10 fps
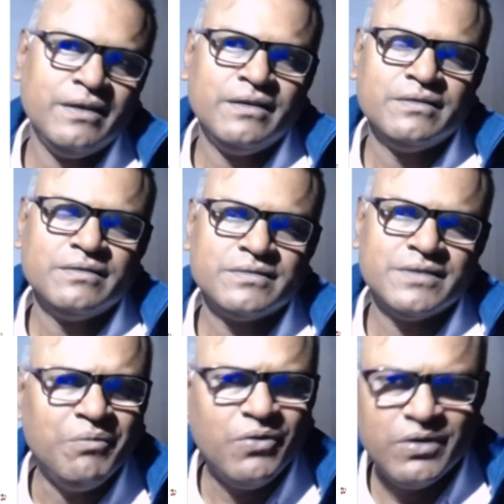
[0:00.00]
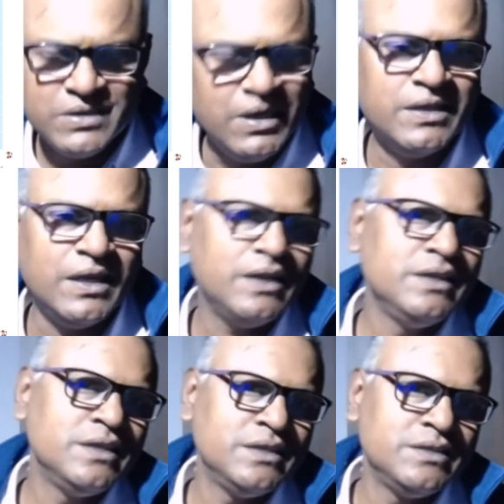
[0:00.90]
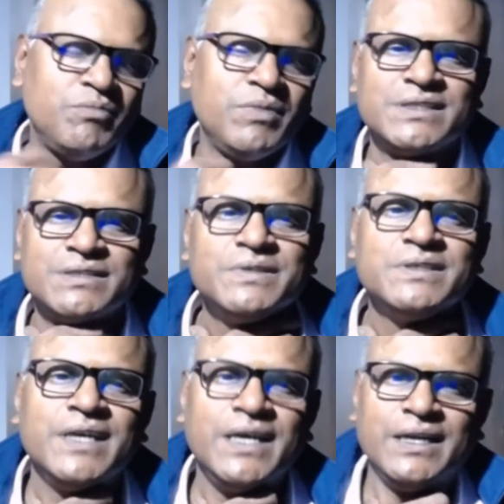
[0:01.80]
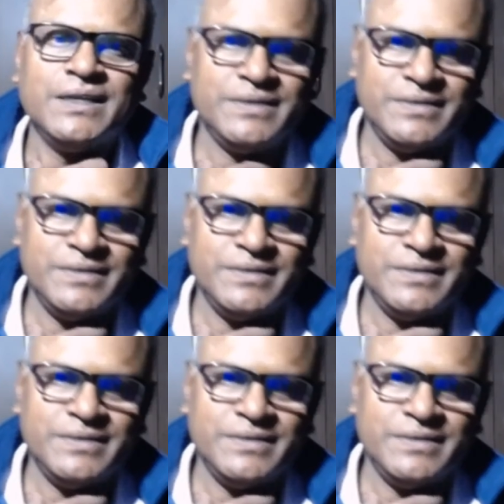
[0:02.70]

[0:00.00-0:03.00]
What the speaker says: Some or the other reasons must be there.